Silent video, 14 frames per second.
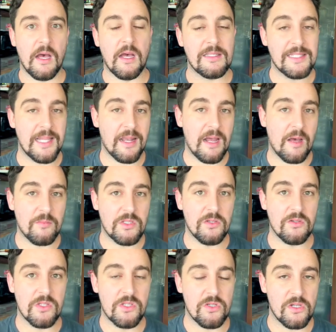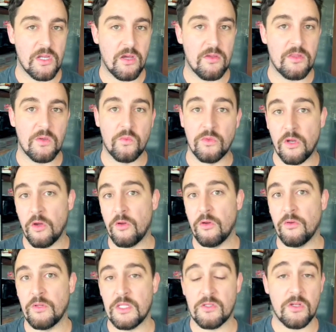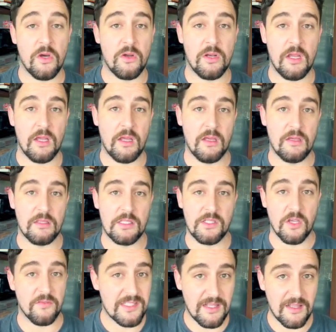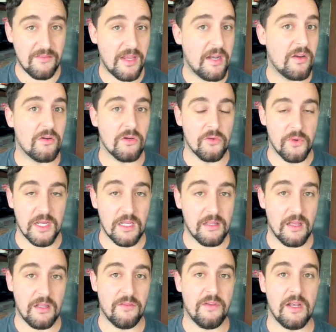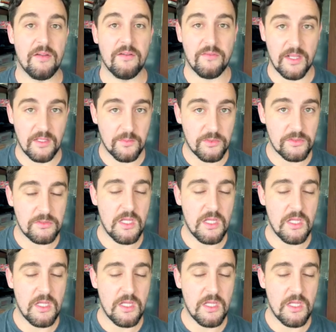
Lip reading: to get up to the studio. There's not a service elevator or a regular elevator available,